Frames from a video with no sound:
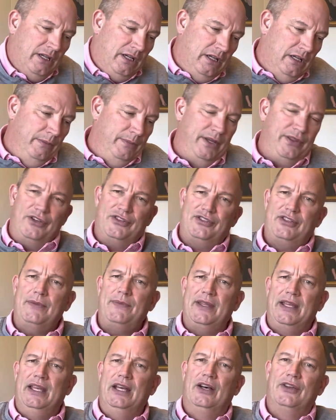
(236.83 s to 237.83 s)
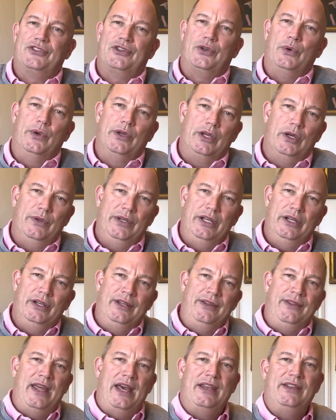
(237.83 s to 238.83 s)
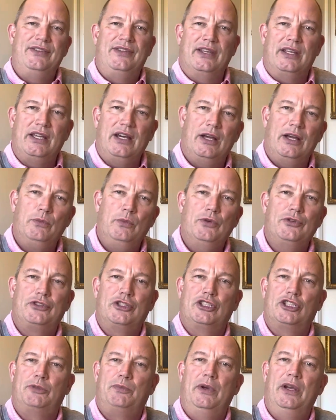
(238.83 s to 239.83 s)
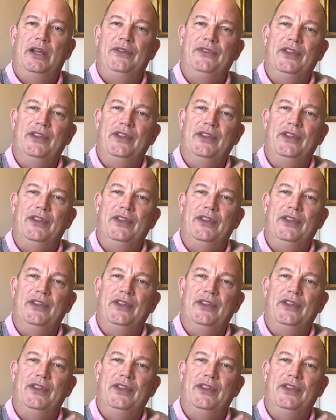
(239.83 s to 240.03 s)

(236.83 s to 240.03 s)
But there's something else going on here, and that is that God wants to spread